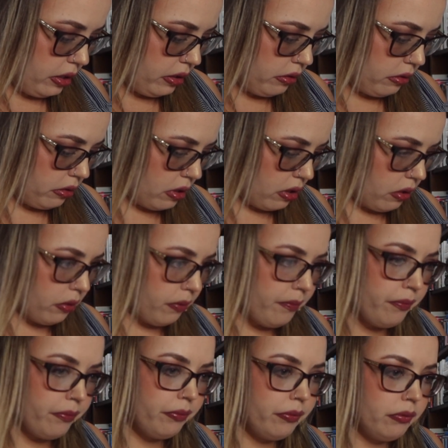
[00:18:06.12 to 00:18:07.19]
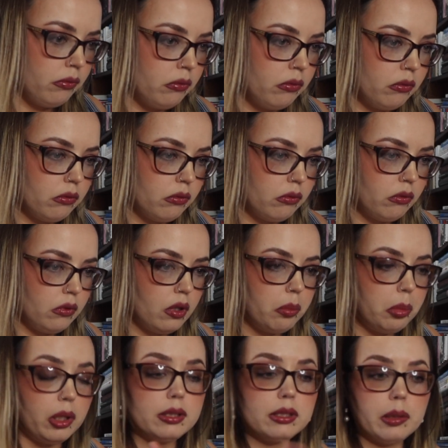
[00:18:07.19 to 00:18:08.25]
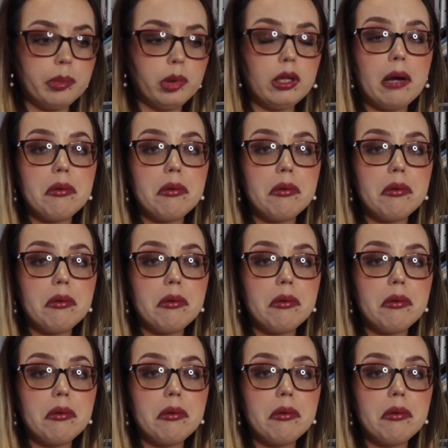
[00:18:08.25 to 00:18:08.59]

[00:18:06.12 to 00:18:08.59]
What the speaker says: So, because the book